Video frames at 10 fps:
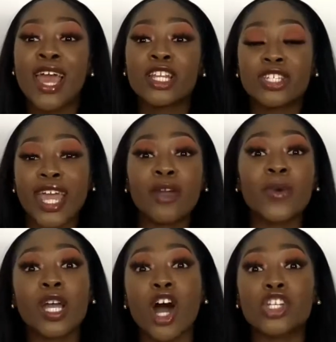Today
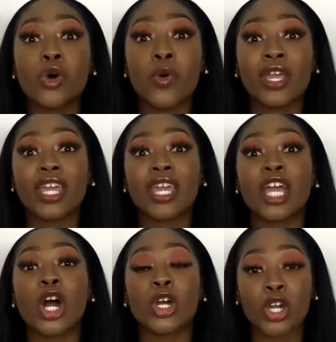we are
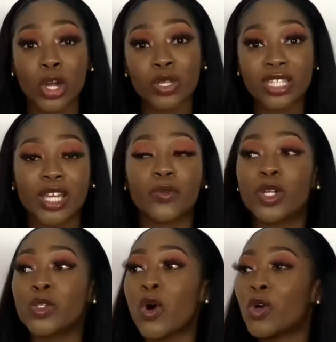talking ghosting.
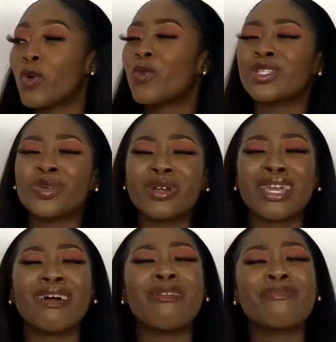We're
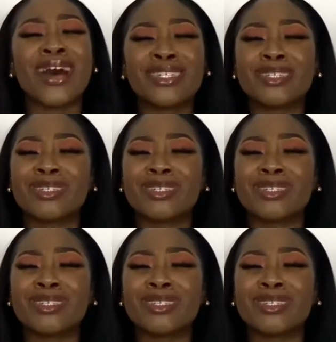talking all matters